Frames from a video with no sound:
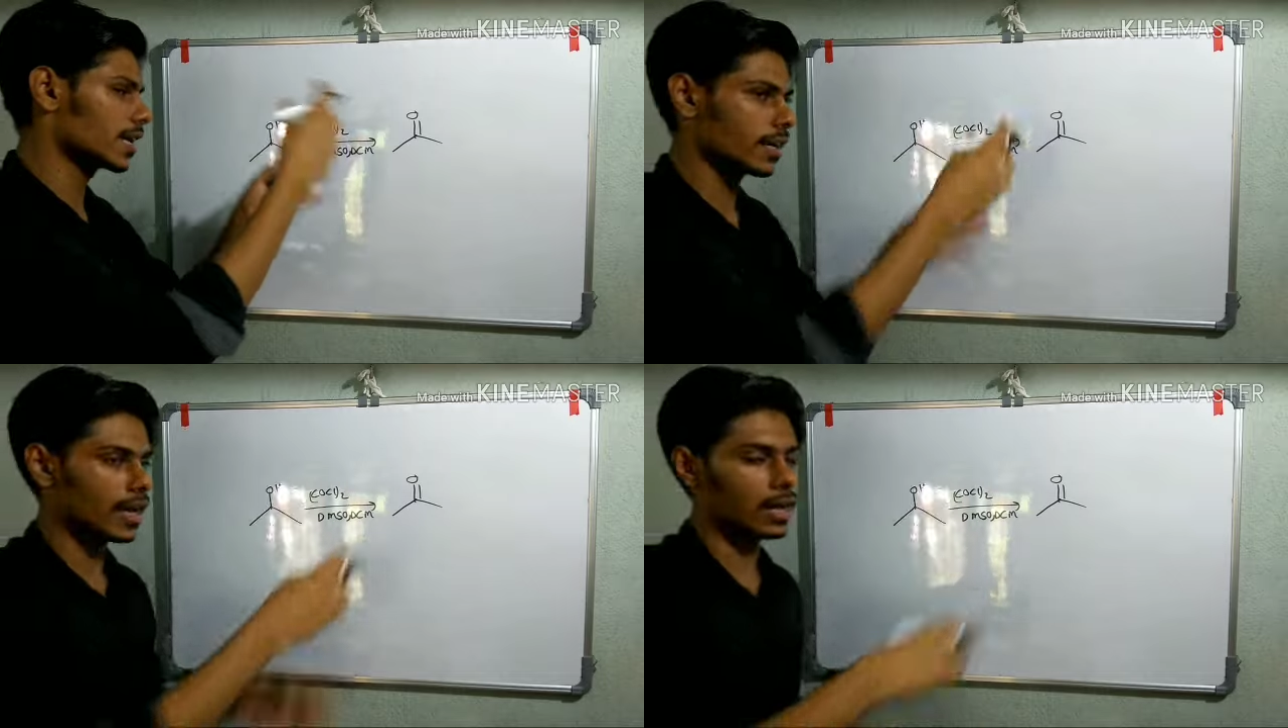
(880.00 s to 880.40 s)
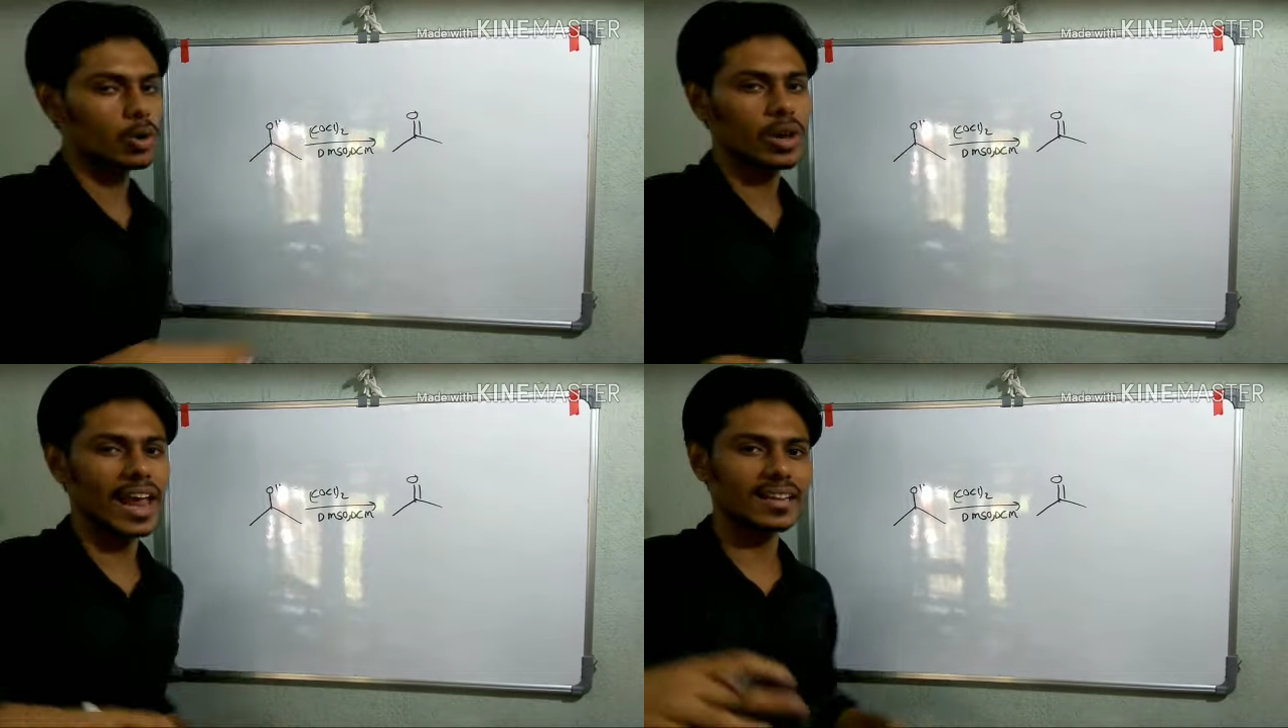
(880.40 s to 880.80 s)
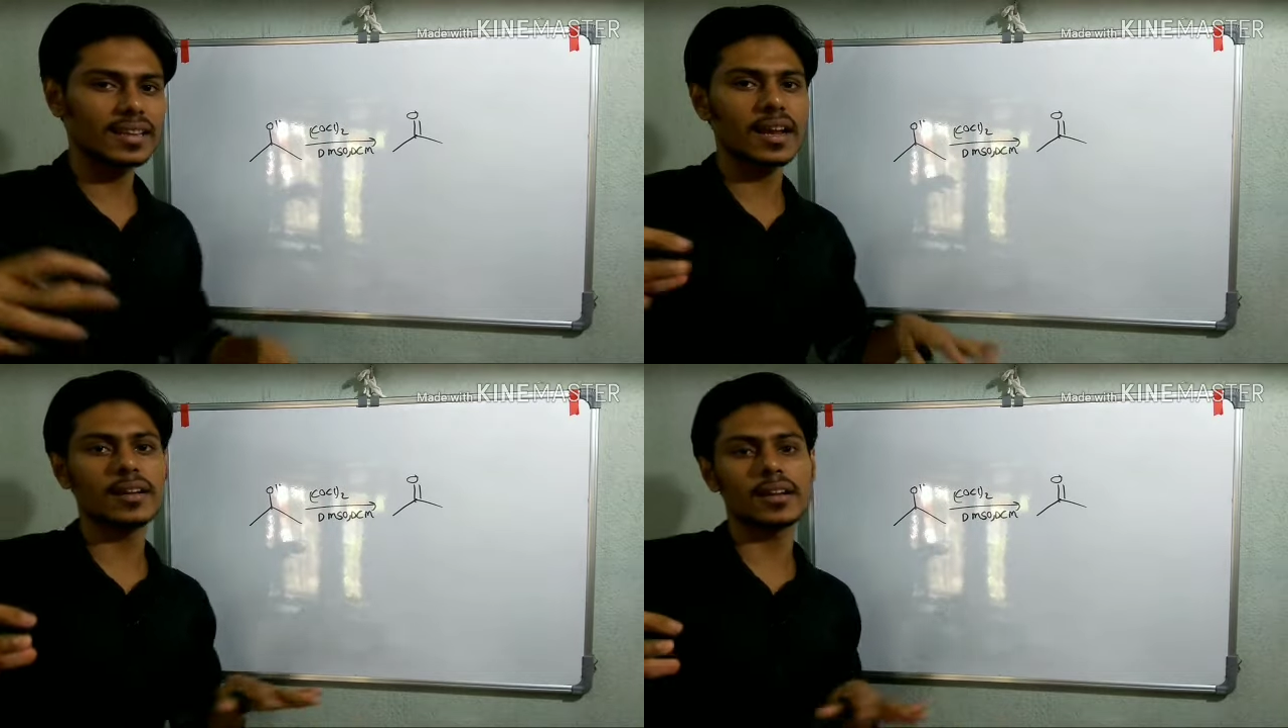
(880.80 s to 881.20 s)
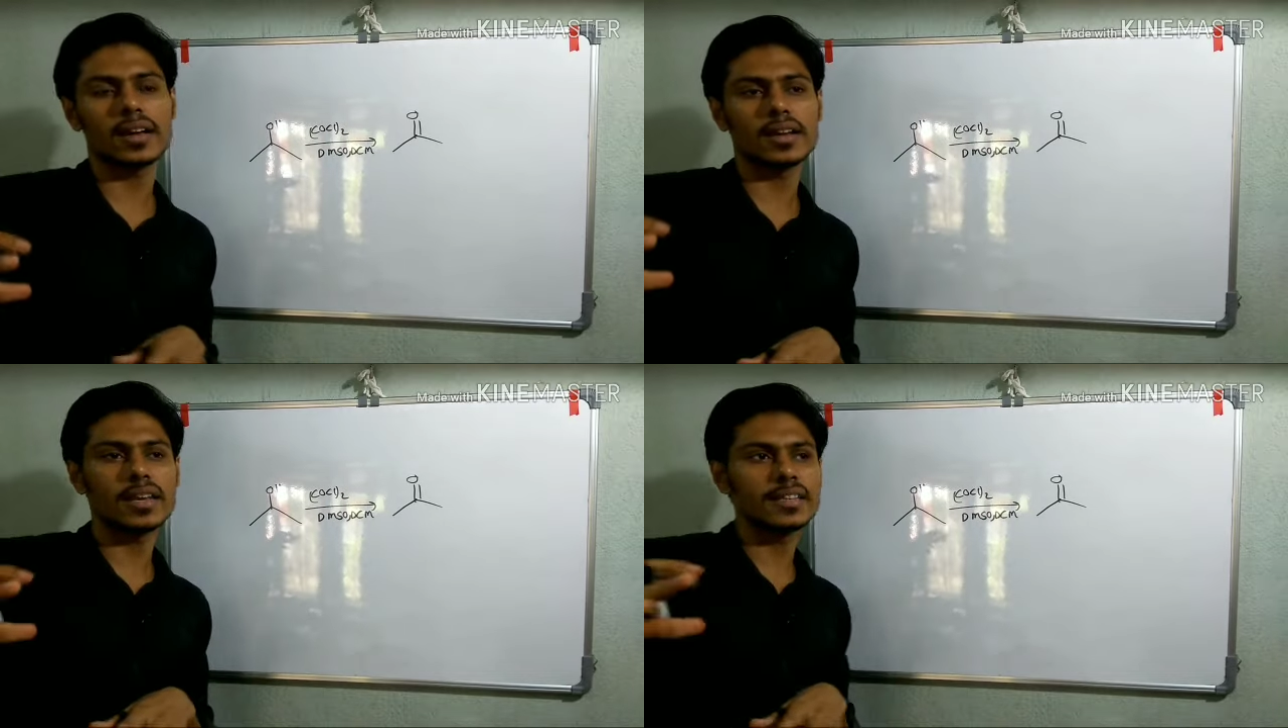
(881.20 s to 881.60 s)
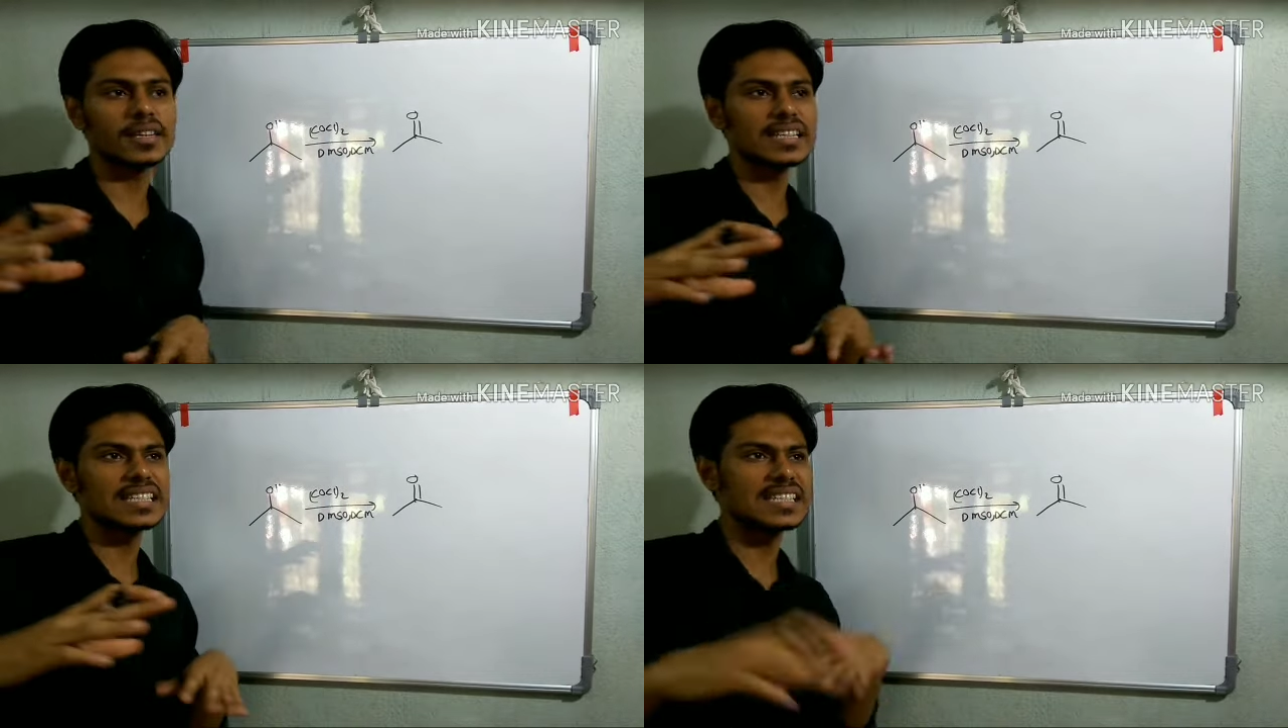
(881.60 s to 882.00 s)
secondary alcohol. Another
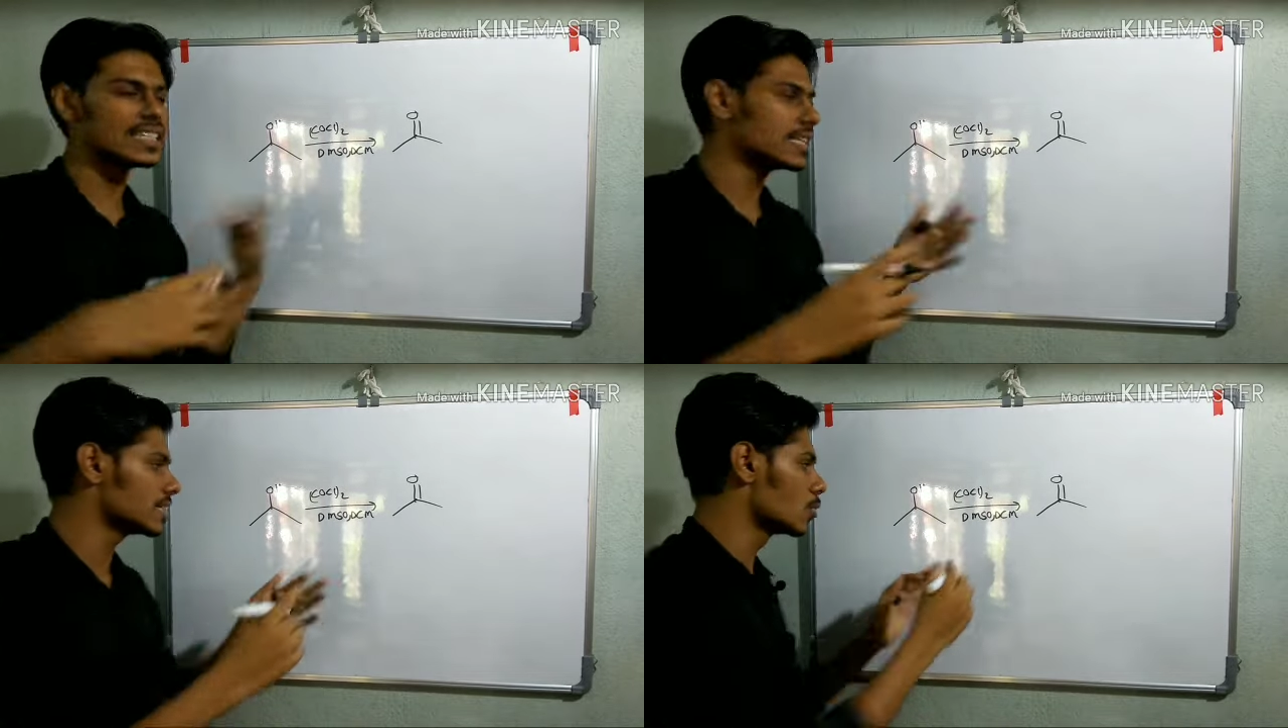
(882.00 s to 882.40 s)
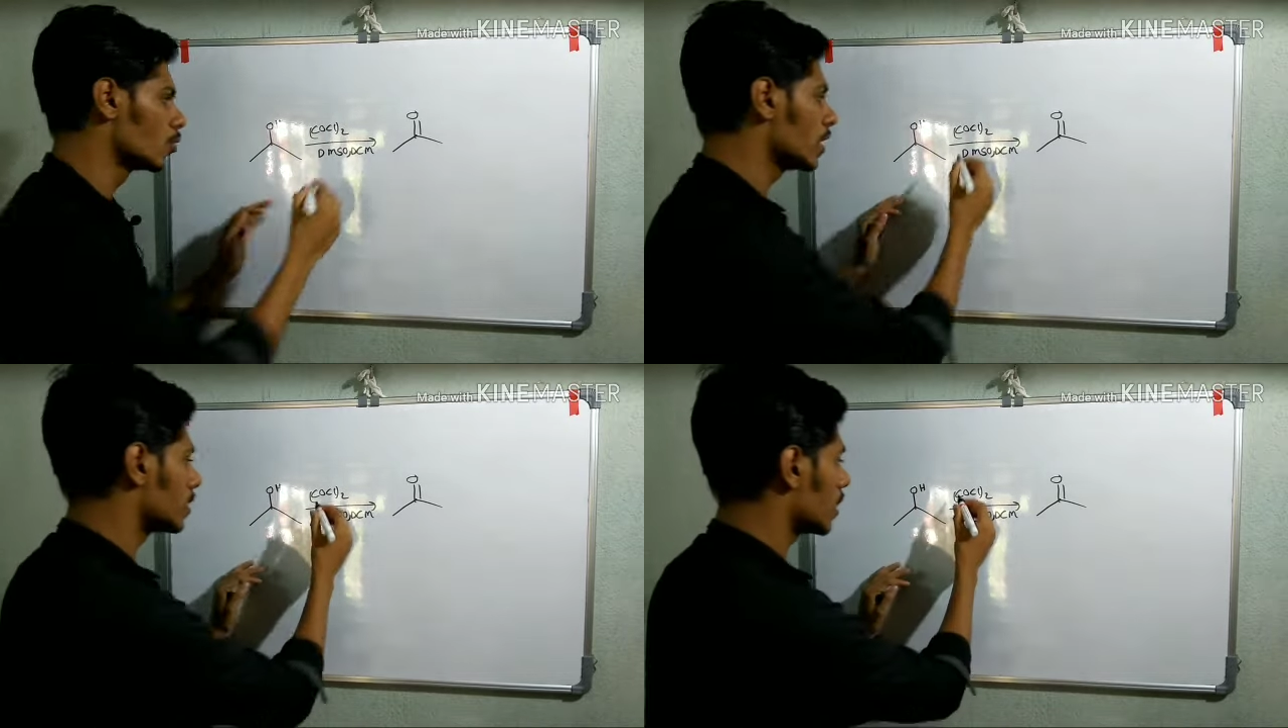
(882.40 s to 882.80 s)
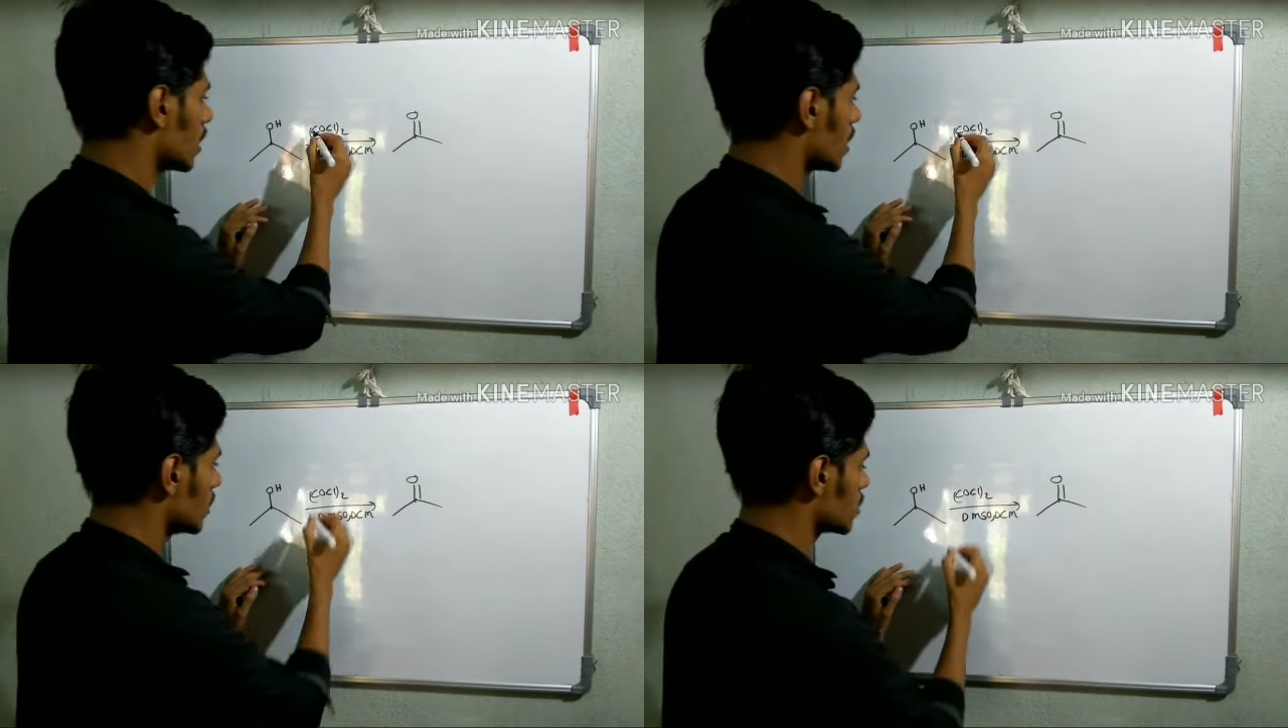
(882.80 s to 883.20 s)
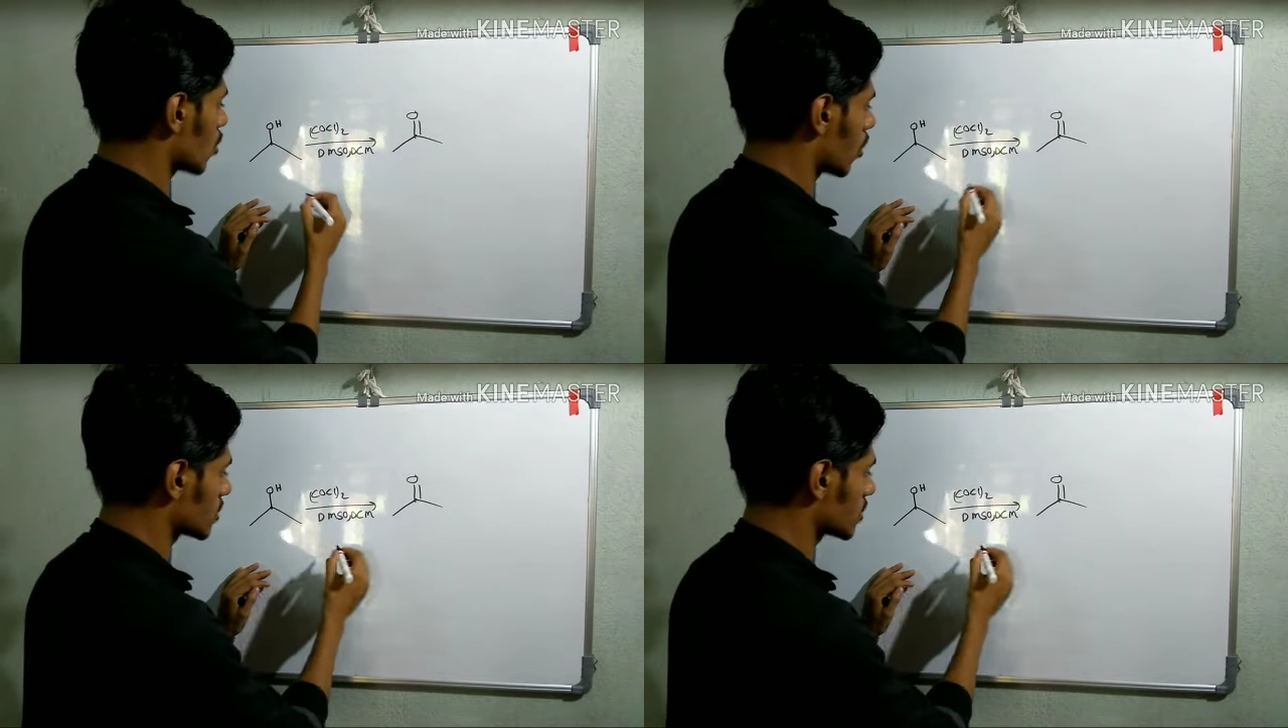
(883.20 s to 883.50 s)
reagent is DCC. With this